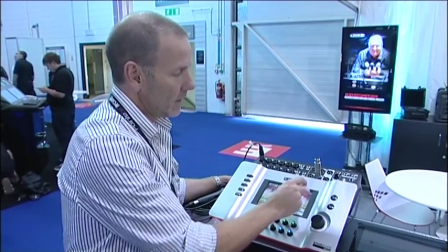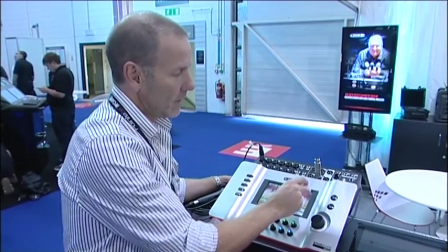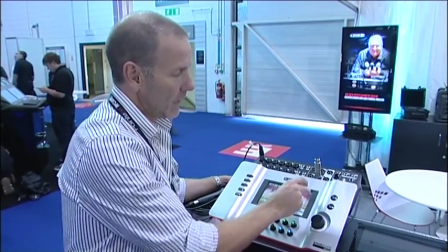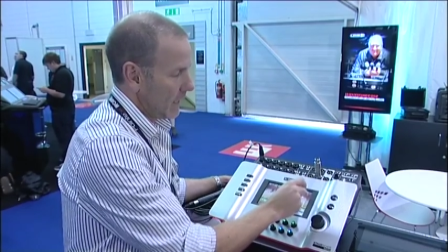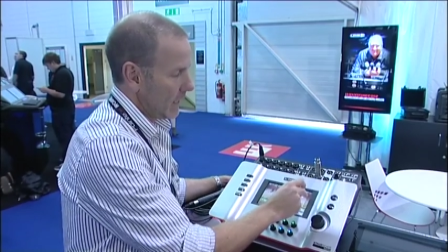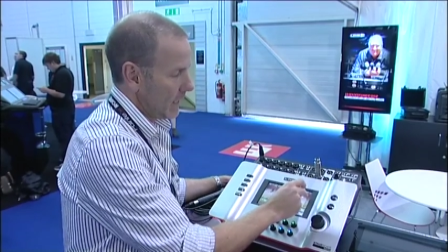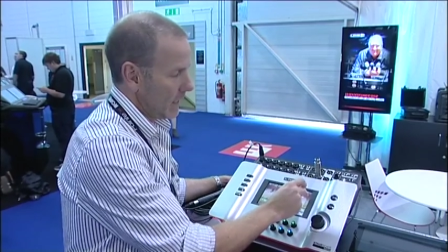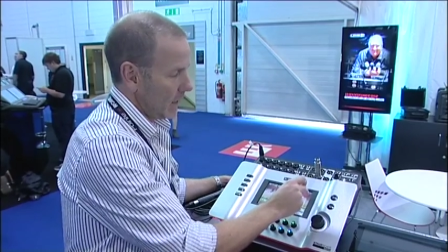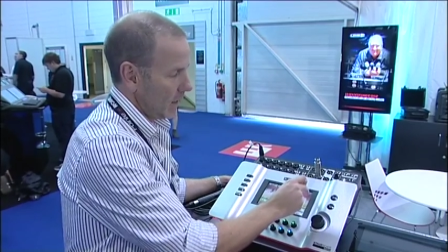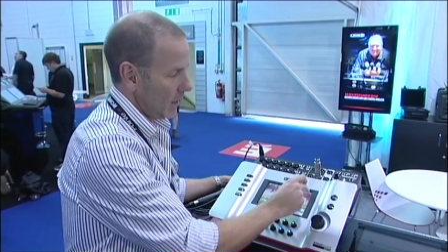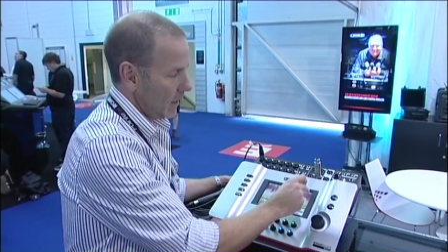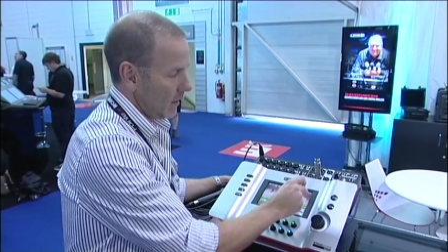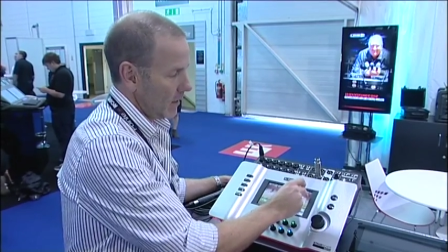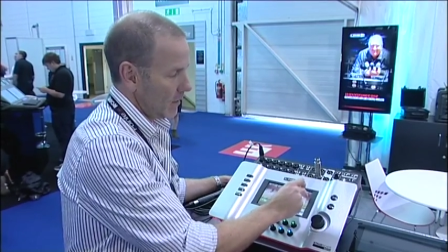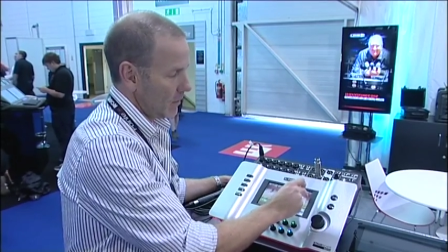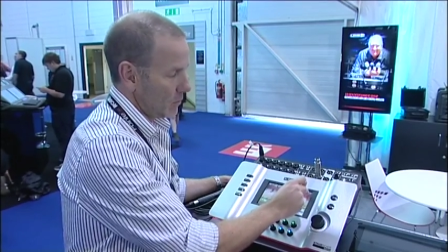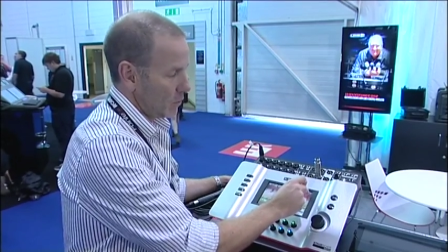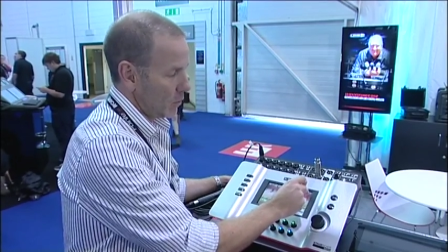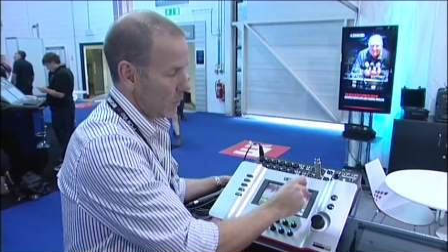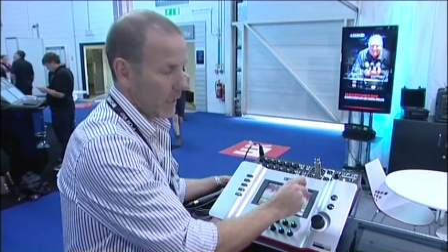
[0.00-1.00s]
the, uh,
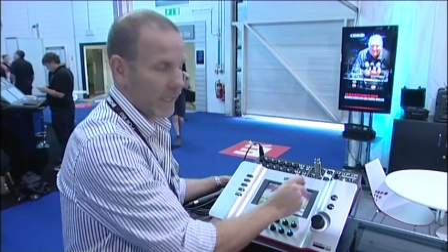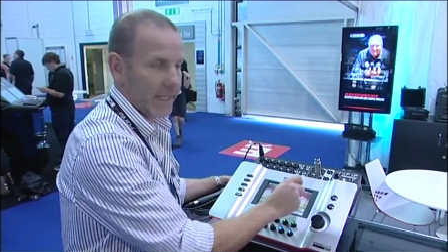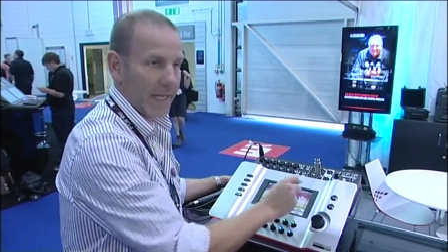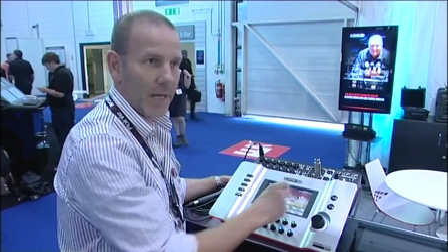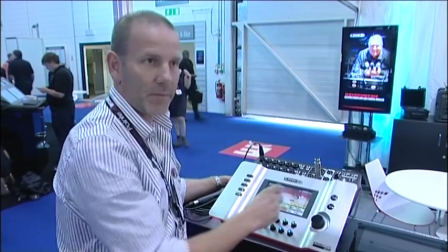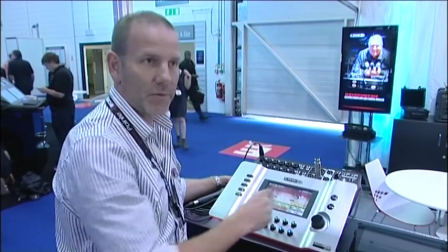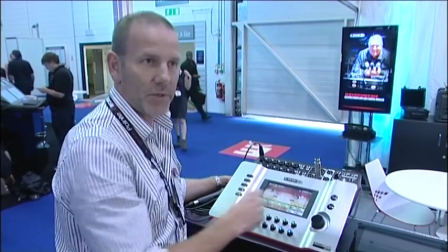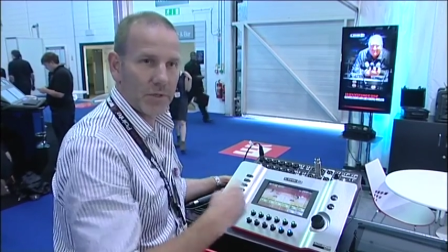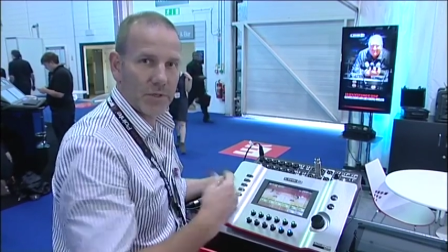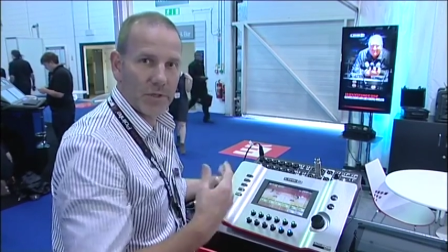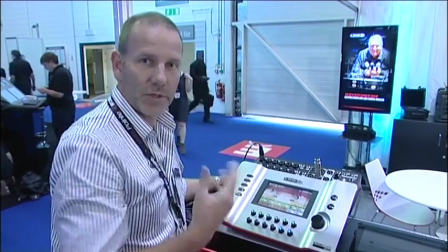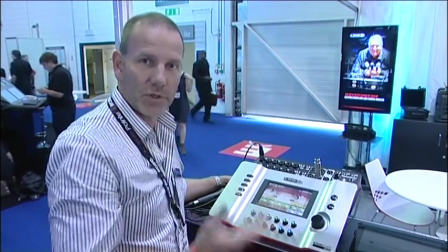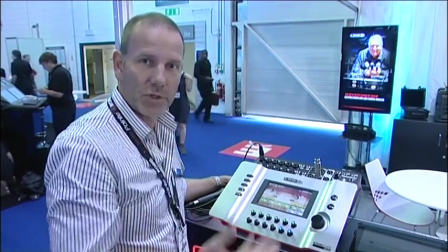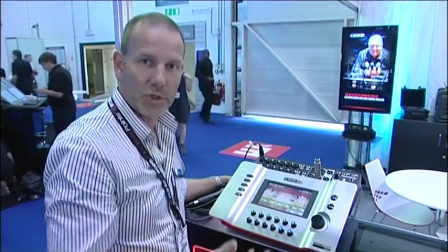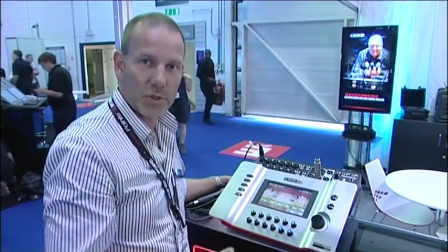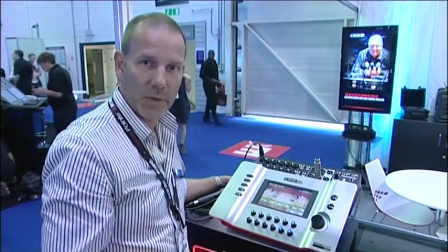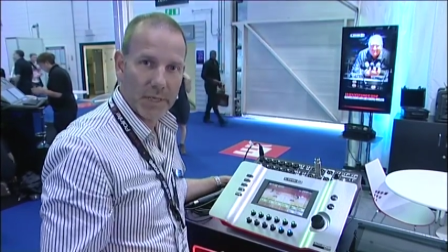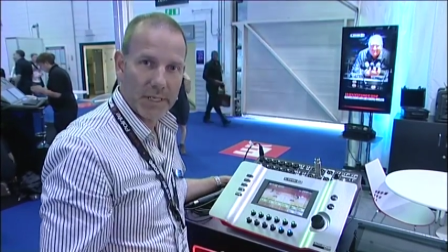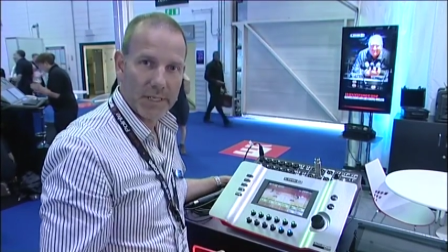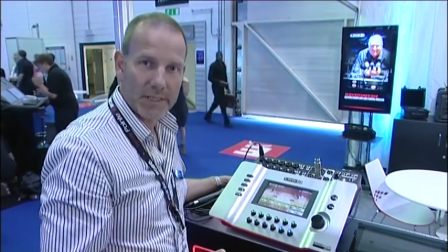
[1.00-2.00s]
it's quick capture, so there's
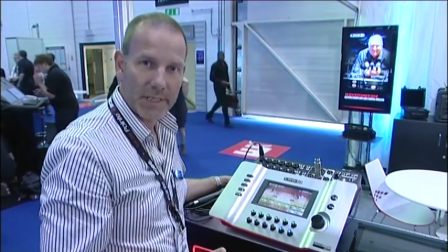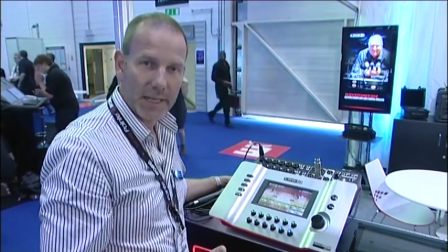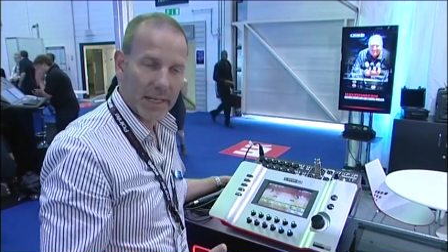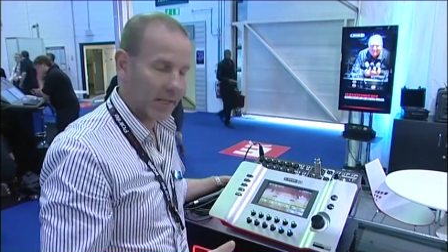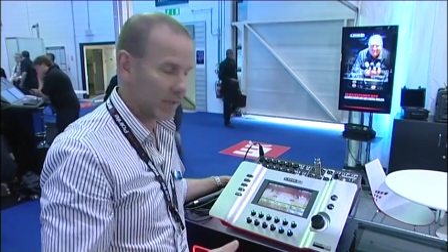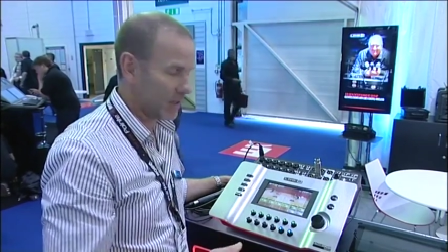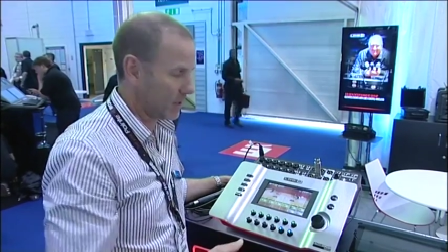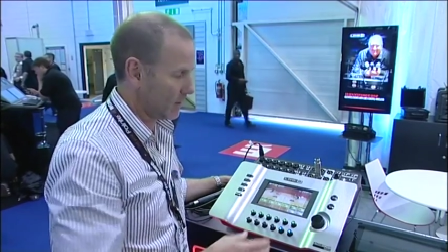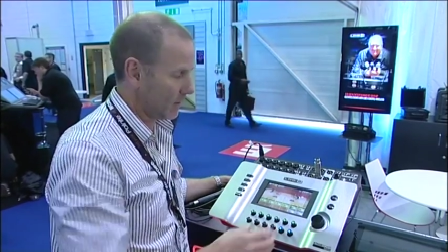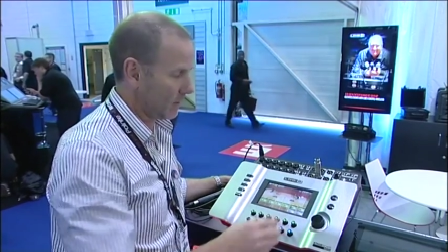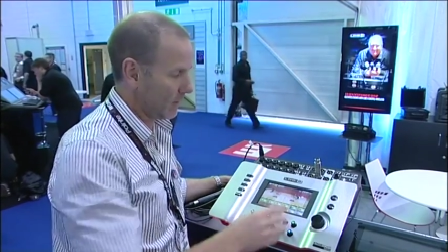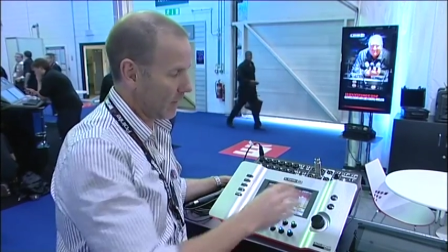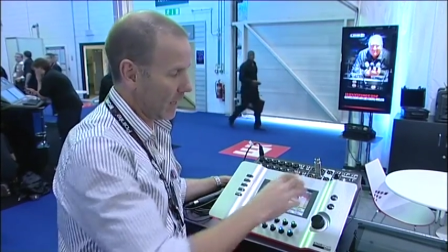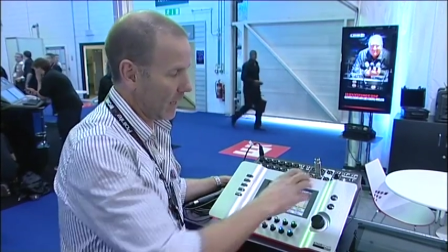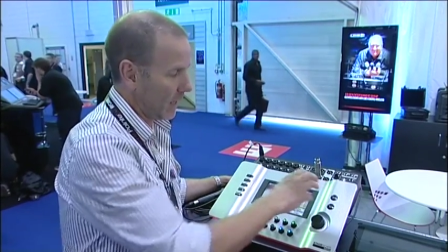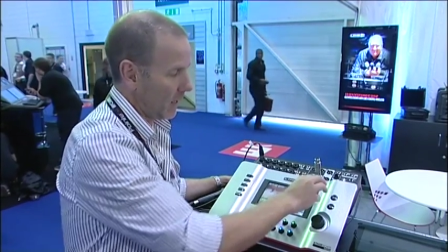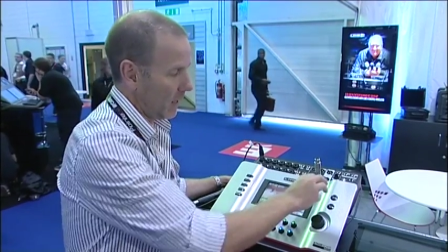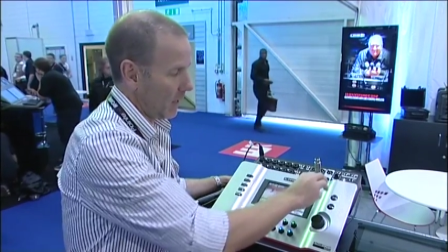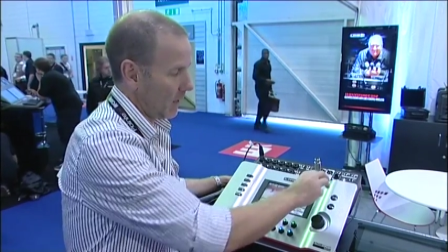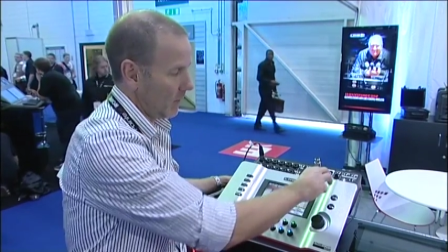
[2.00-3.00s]
20 seconds of uh,
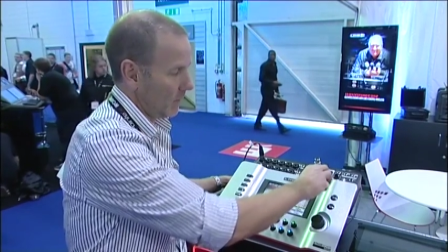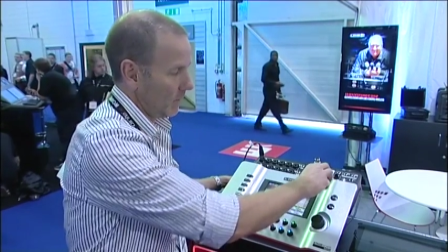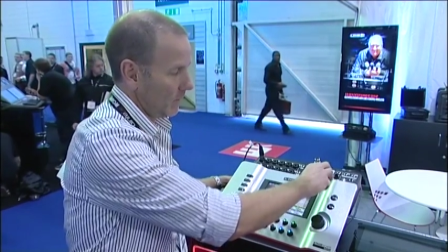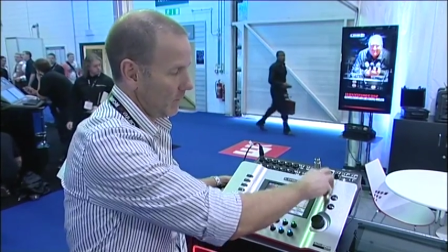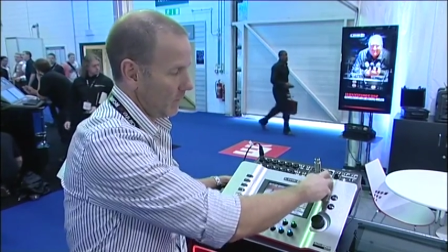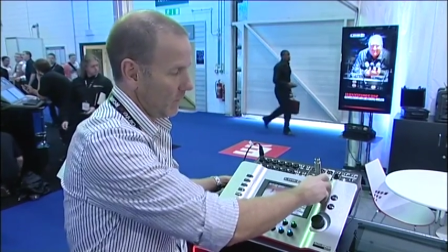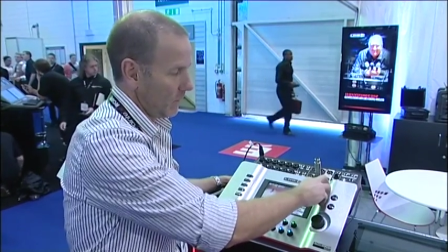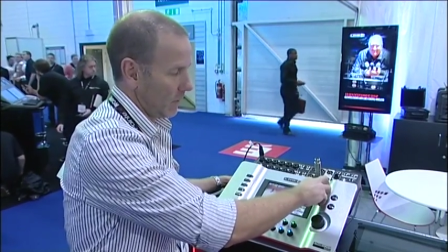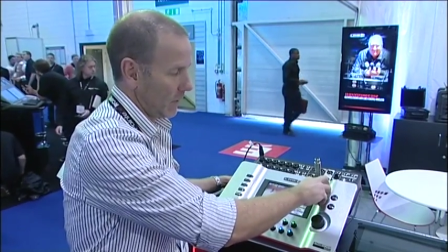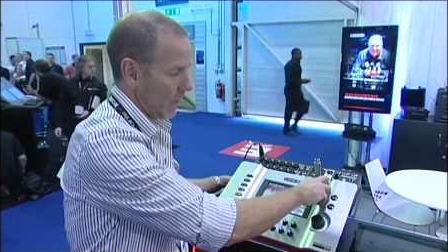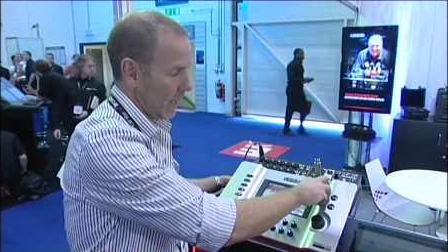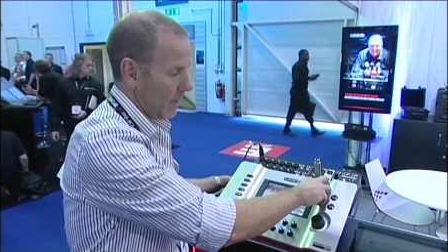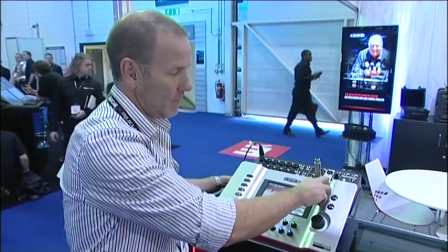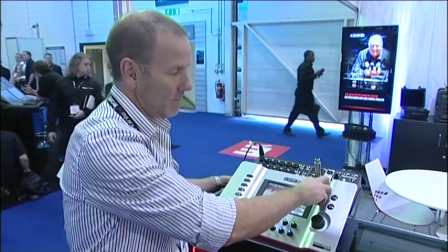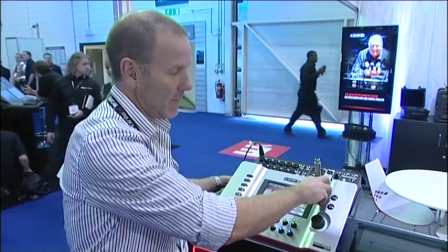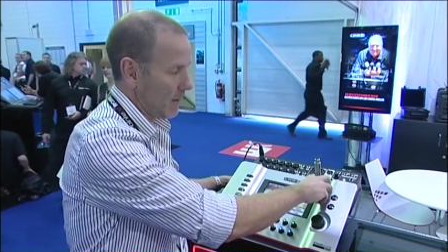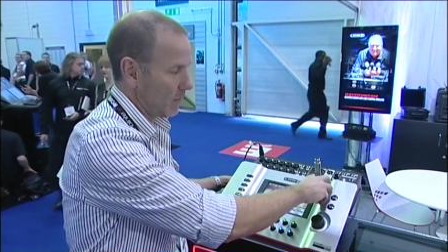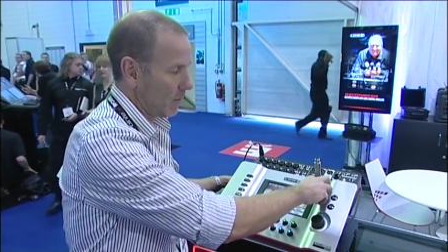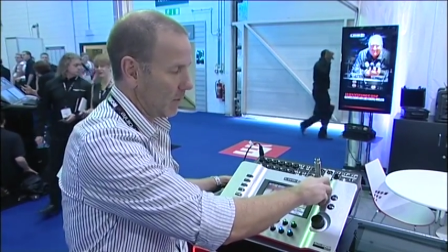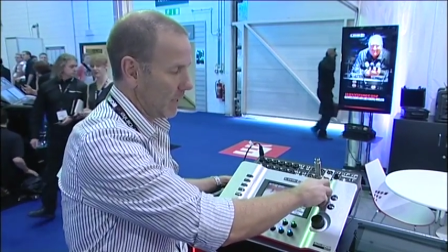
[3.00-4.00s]
uh,
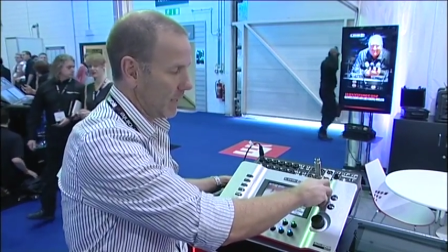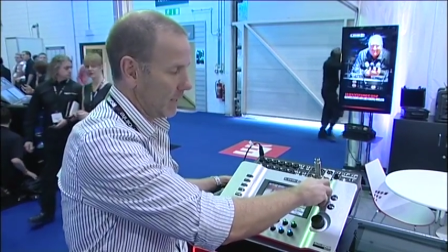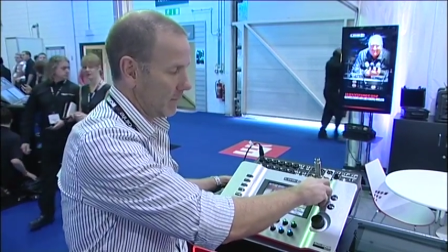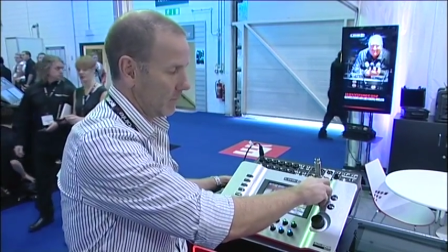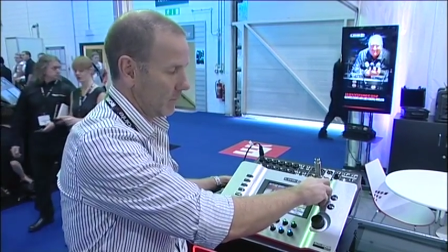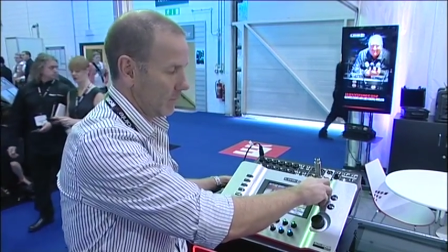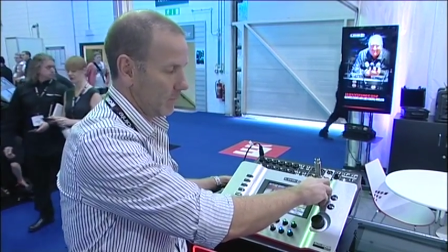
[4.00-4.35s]
memory